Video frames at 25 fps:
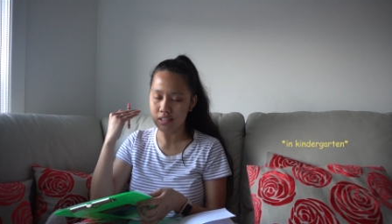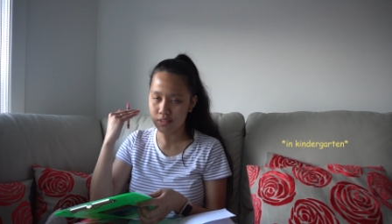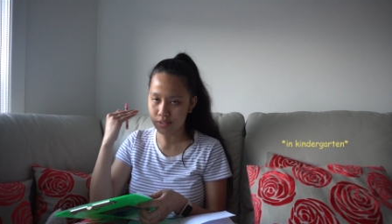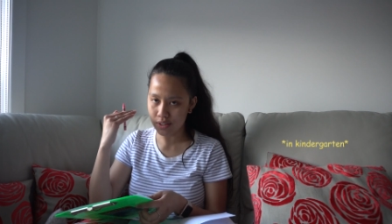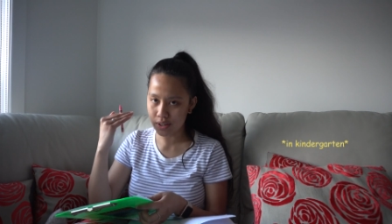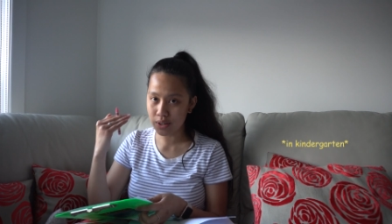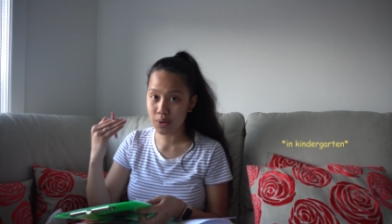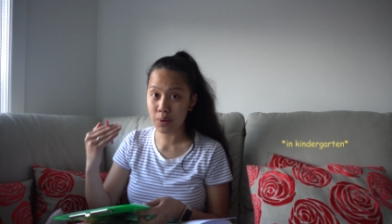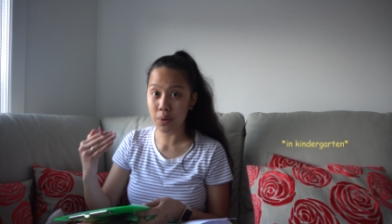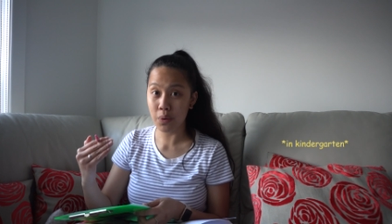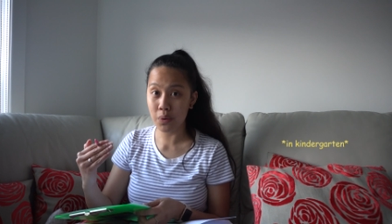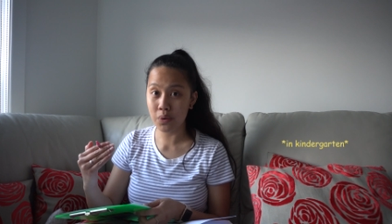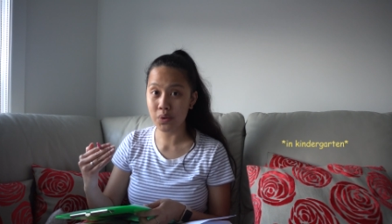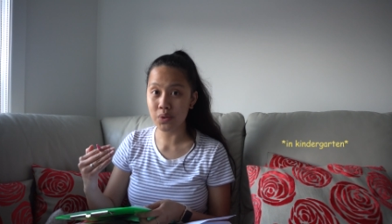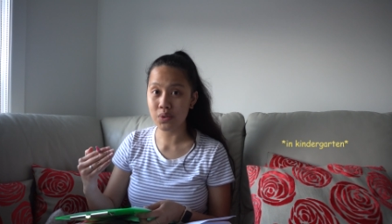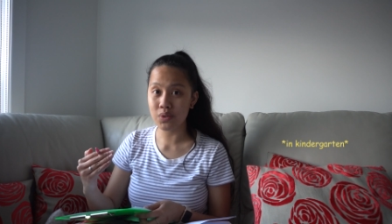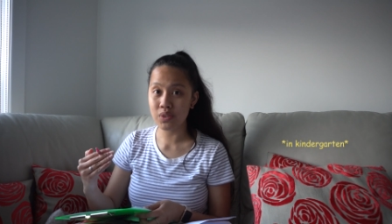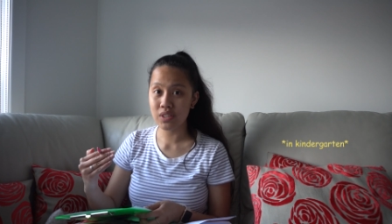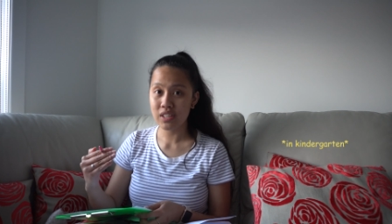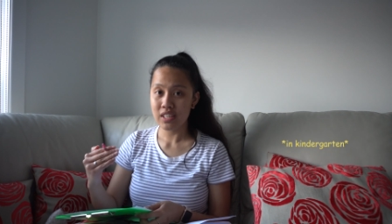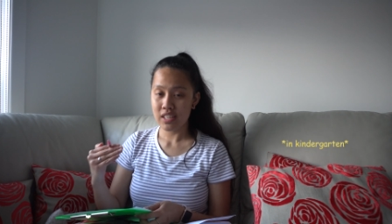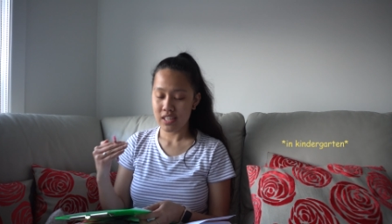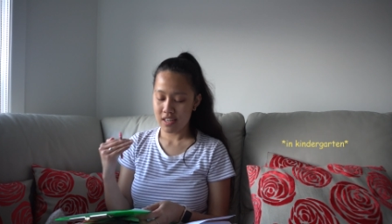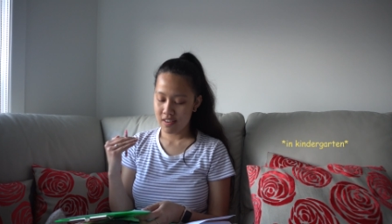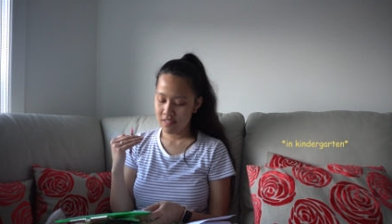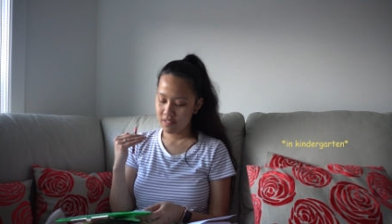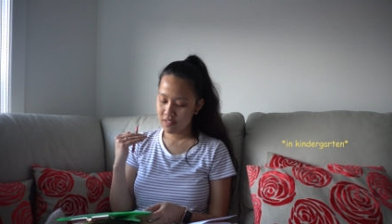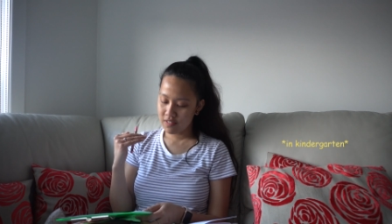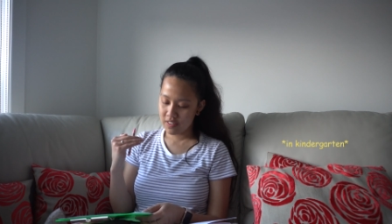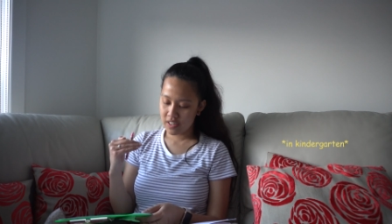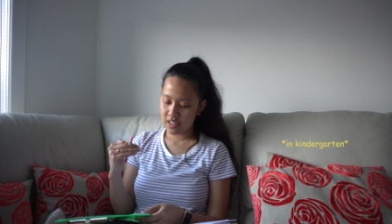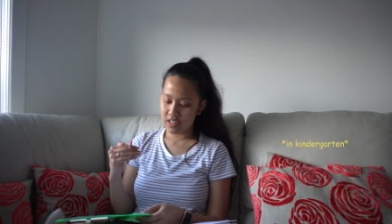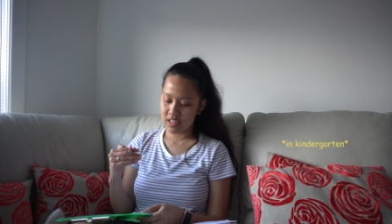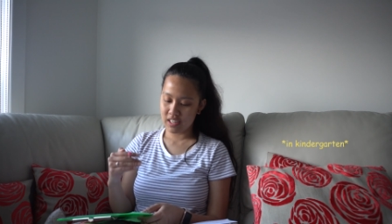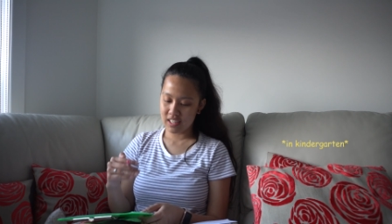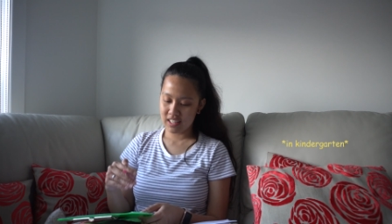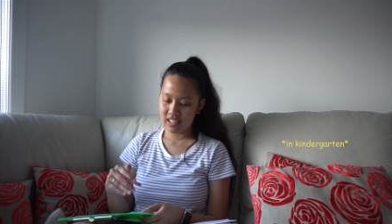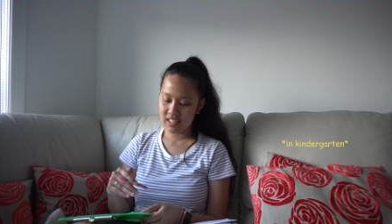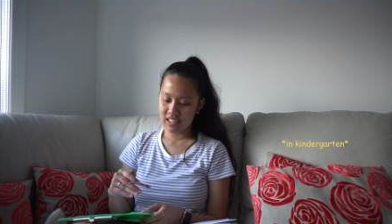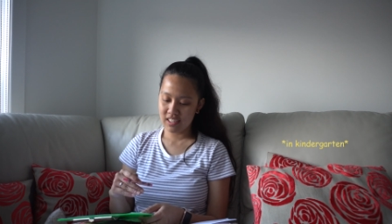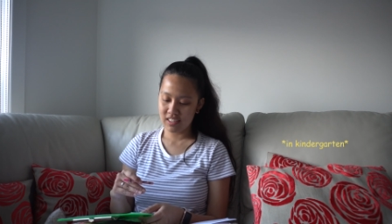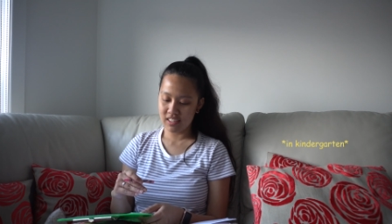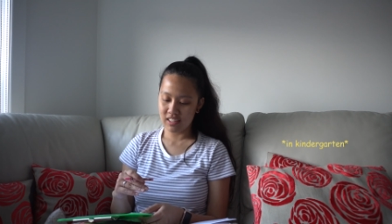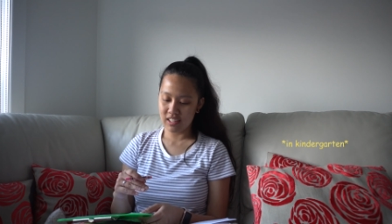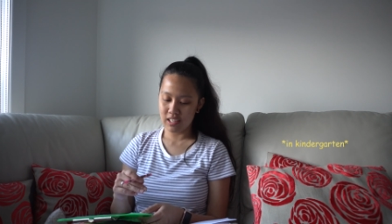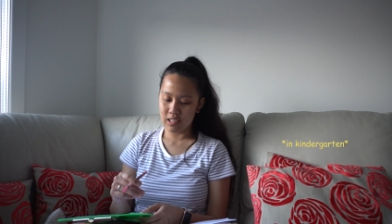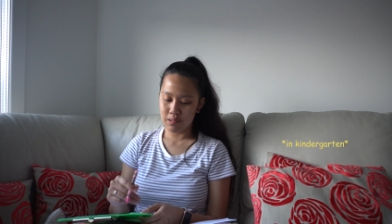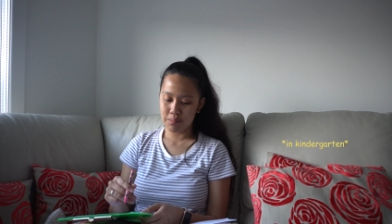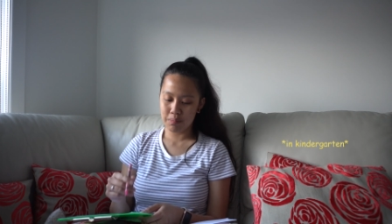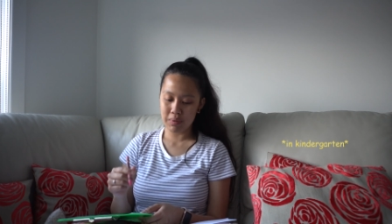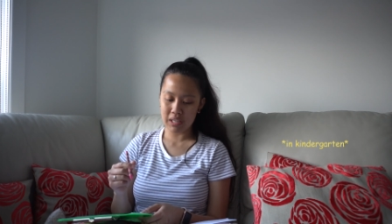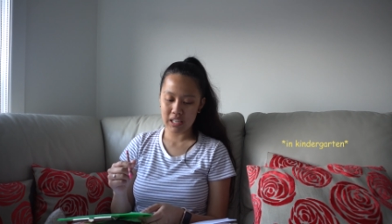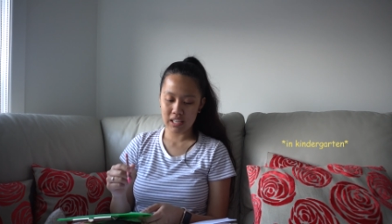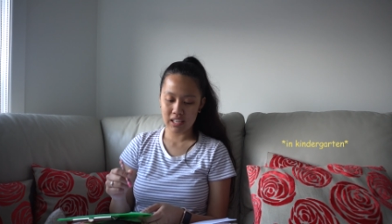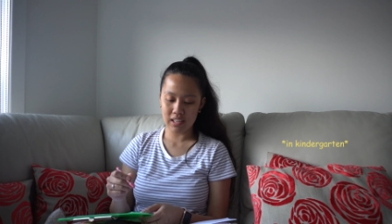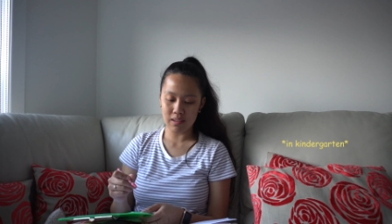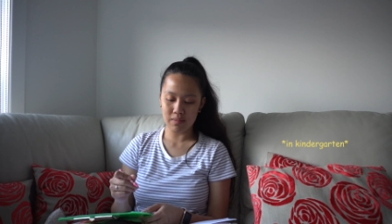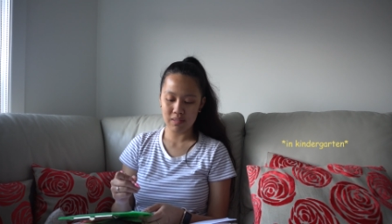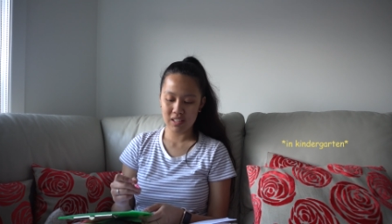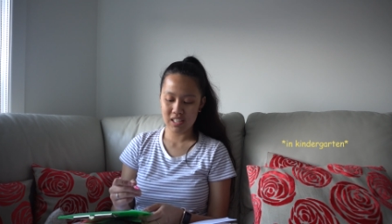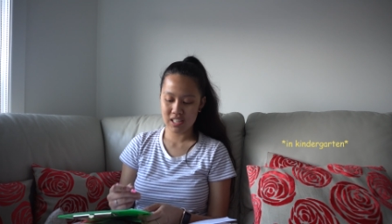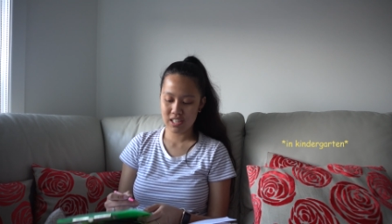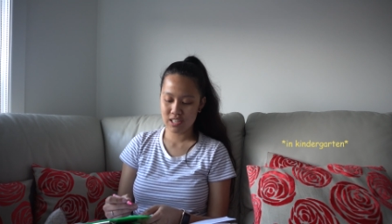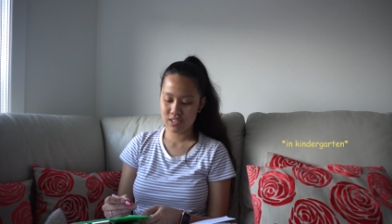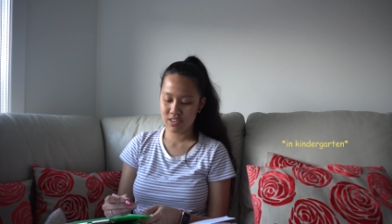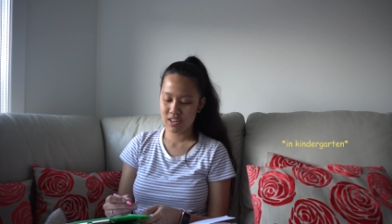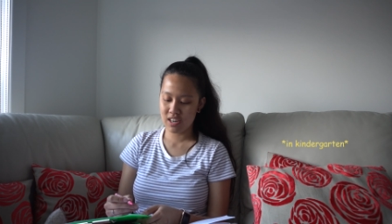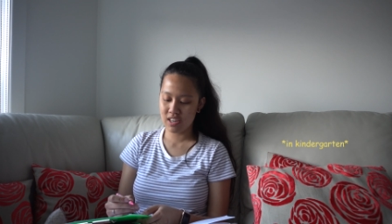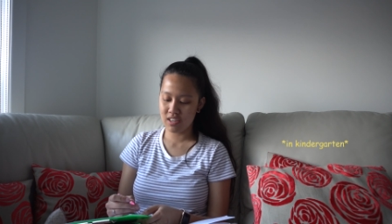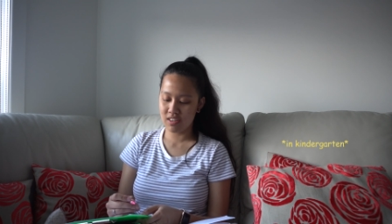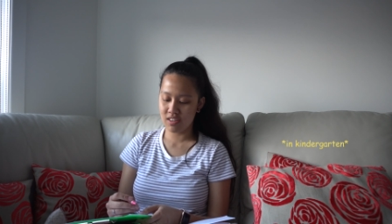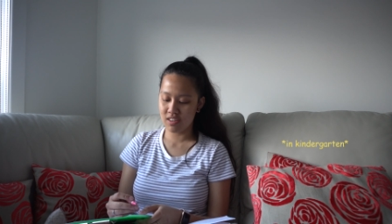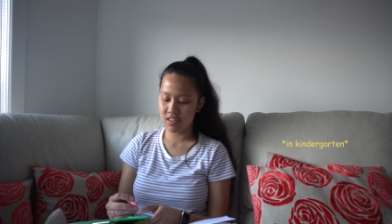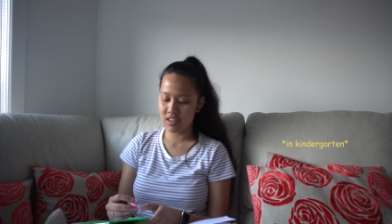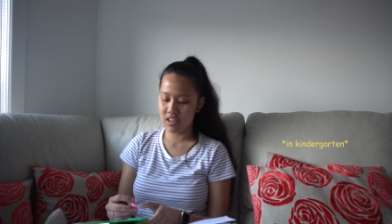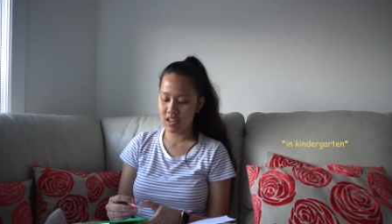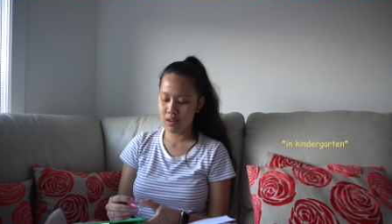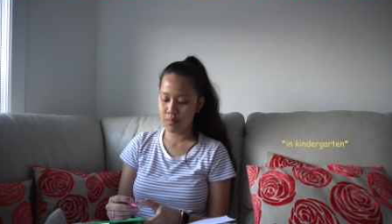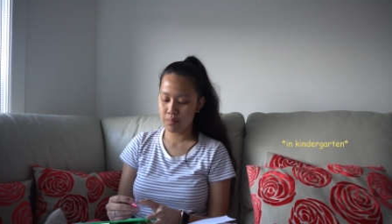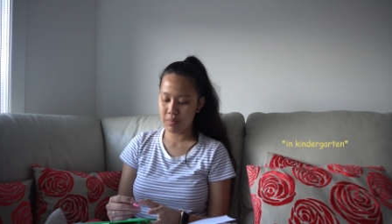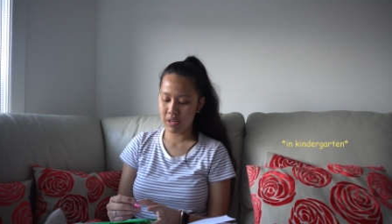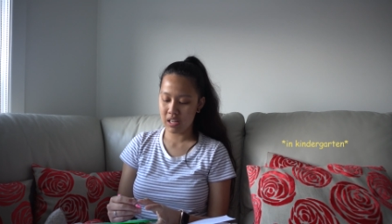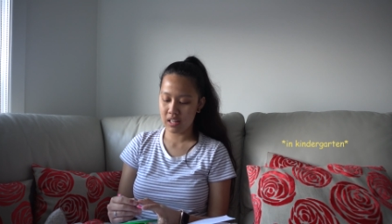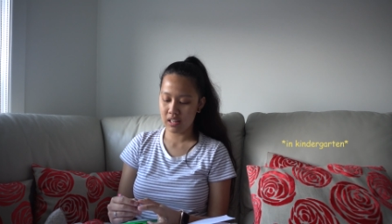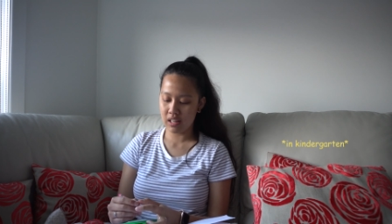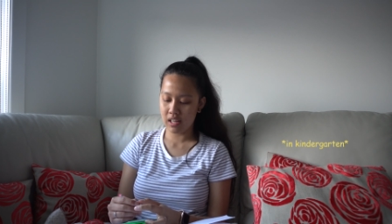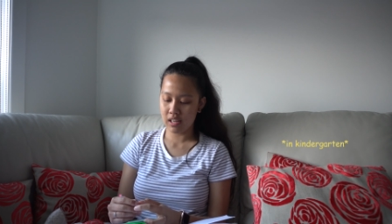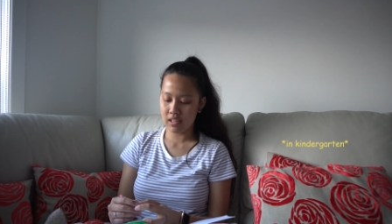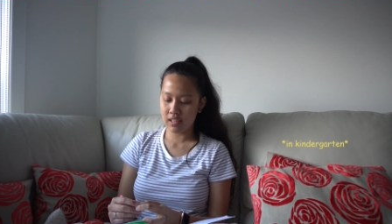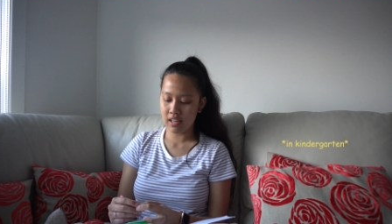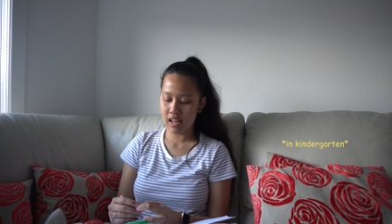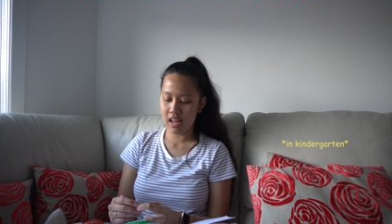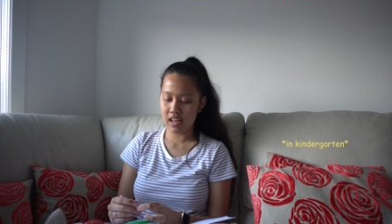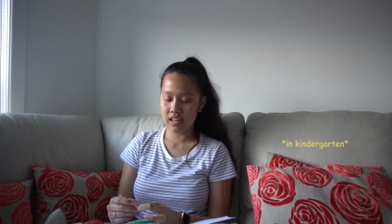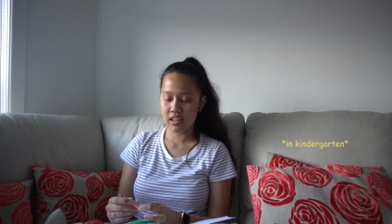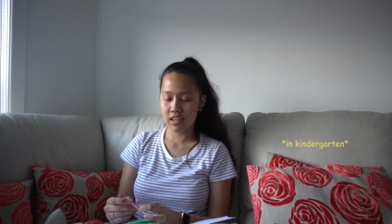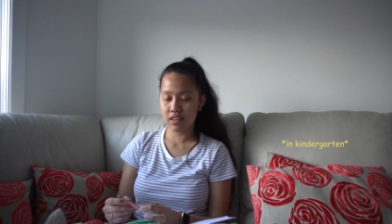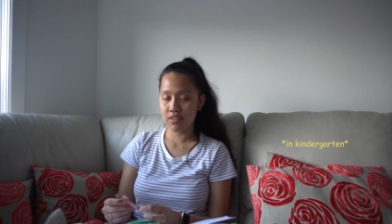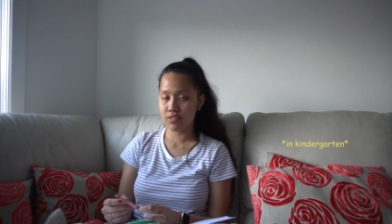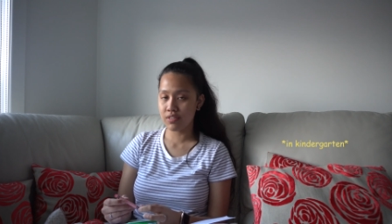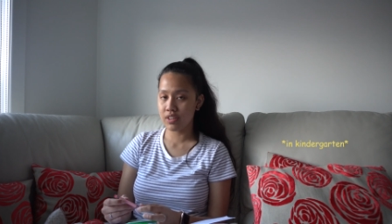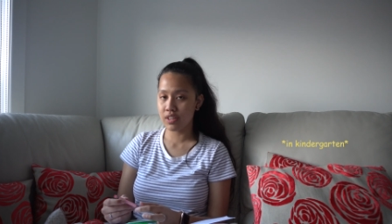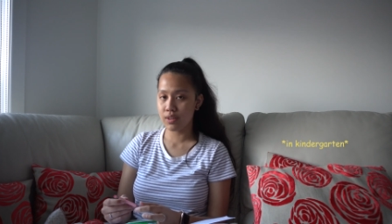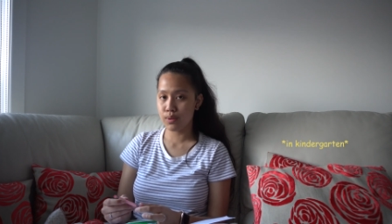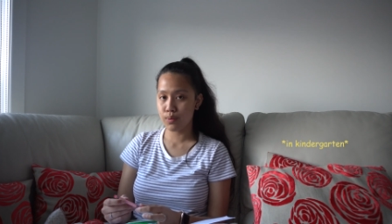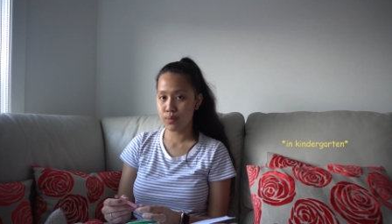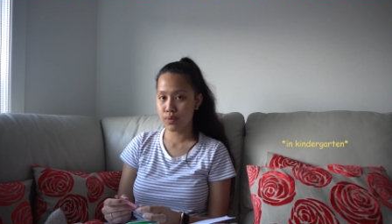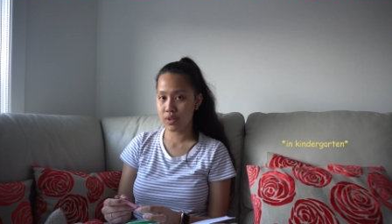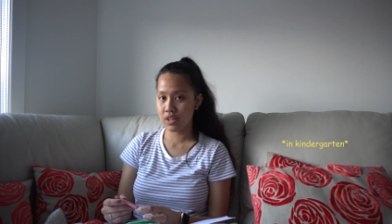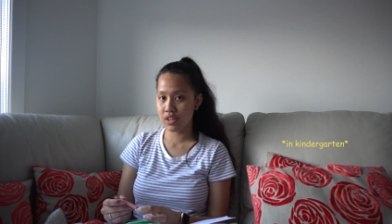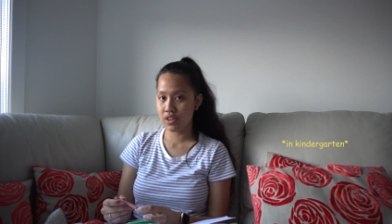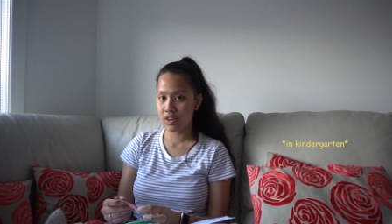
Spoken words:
recall very clearly picking up this crayon and being like, I can read the word